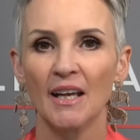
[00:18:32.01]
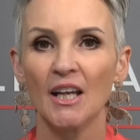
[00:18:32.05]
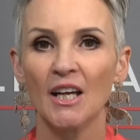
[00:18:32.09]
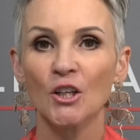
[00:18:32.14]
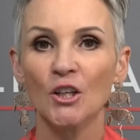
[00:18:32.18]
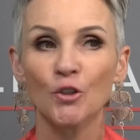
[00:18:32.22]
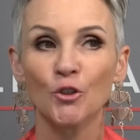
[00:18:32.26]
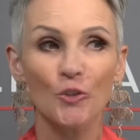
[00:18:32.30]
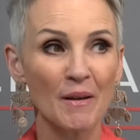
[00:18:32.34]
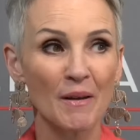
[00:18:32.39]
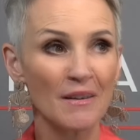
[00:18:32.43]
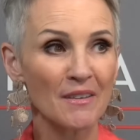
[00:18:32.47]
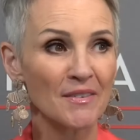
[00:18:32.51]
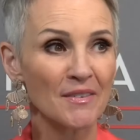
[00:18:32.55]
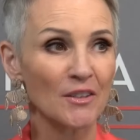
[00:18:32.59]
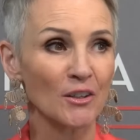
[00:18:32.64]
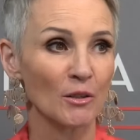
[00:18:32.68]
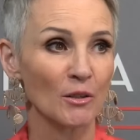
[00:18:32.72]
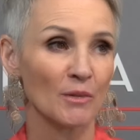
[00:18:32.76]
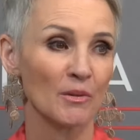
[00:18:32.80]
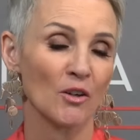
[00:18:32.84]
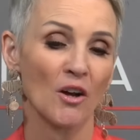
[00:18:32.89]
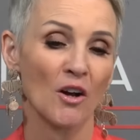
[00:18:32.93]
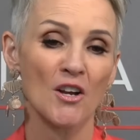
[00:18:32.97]
You may think, oh
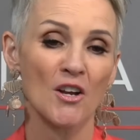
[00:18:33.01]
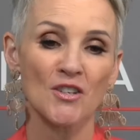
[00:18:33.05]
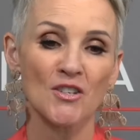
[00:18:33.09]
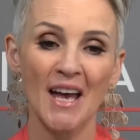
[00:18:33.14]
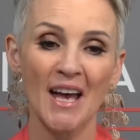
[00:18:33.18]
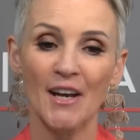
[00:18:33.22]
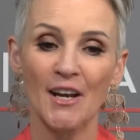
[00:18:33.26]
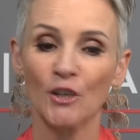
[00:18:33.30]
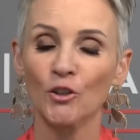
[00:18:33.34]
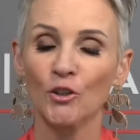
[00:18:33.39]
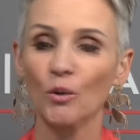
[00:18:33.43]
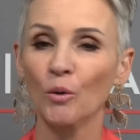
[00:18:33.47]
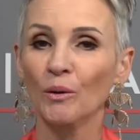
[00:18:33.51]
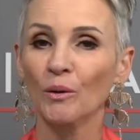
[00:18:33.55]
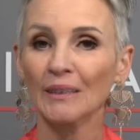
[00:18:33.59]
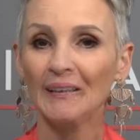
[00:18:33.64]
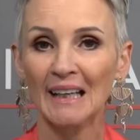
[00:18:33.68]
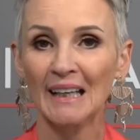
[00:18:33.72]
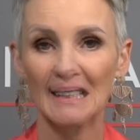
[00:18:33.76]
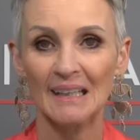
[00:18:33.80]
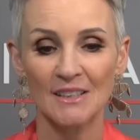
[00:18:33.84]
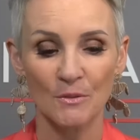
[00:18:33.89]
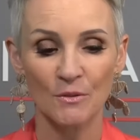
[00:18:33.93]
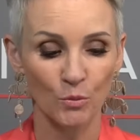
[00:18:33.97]
my gosh, I don't know what
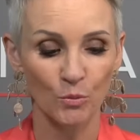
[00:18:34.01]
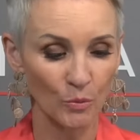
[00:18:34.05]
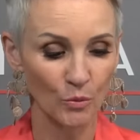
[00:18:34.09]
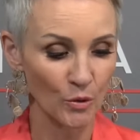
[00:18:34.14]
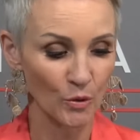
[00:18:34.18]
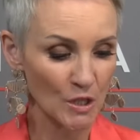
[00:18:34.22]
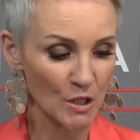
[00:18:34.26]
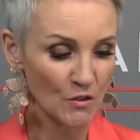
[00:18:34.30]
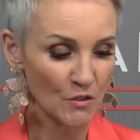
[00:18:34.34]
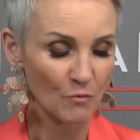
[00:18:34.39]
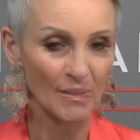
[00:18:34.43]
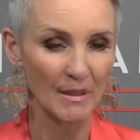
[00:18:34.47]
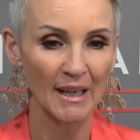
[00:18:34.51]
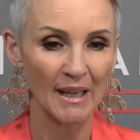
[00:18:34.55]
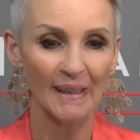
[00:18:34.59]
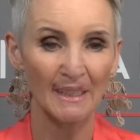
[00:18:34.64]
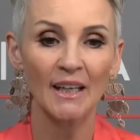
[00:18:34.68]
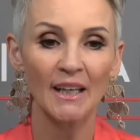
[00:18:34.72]
color works for me.